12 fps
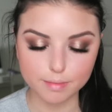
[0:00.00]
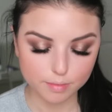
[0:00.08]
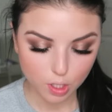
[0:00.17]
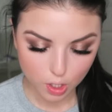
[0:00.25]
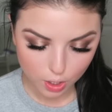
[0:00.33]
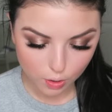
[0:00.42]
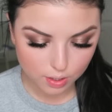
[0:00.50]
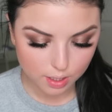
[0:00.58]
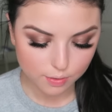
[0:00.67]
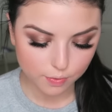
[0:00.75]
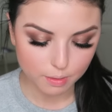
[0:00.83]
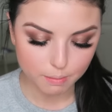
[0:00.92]
You can use
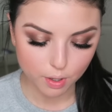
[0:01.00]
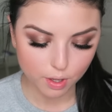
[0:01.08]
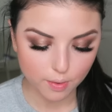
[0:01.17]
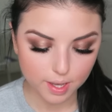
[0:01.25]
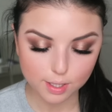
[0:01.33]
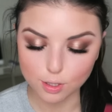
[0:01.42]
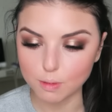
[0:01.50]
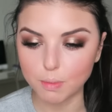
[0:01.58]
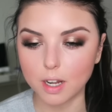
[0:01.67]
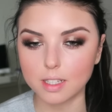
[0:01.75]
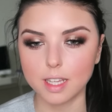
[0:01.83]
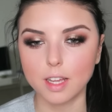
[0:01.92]
this for both ways, to
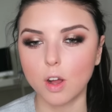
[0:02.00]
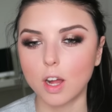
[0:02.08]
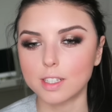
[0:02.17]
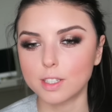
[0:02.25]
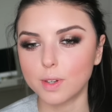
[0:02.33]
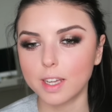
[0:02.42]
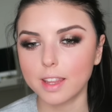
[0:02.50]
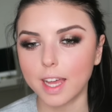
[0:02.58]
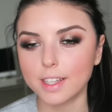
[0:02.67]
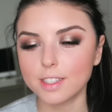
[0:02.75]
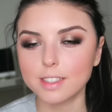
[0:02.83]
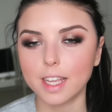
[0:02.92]
bronze and contour with.
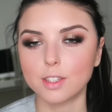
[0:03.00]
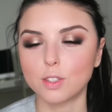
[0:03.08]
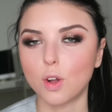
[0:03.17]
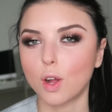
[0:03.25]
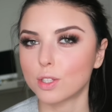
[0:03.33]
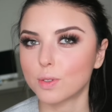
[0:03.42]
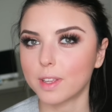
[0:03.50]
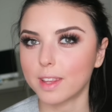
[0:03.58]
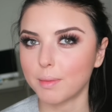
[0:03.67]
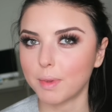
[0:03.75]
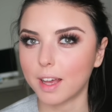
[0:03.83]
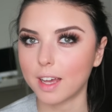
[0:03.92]
I just like to contour with
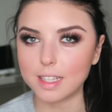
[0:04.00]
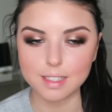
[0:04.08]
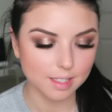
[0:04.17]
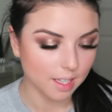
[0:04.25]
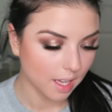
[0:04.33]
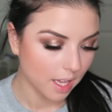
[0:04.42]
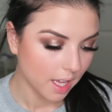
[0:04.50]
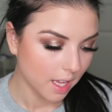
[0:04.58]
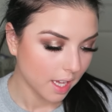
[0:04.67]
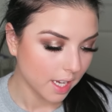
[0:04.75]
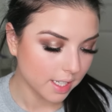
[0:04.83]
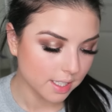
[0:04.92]
it because
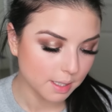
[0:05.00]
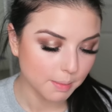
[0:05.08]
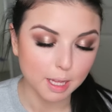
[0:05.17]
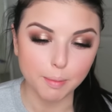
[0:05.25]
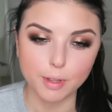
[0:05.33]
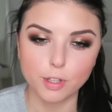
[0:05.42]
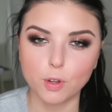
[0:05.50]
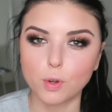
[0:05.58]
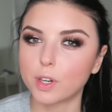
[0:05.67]
it doesn't make me look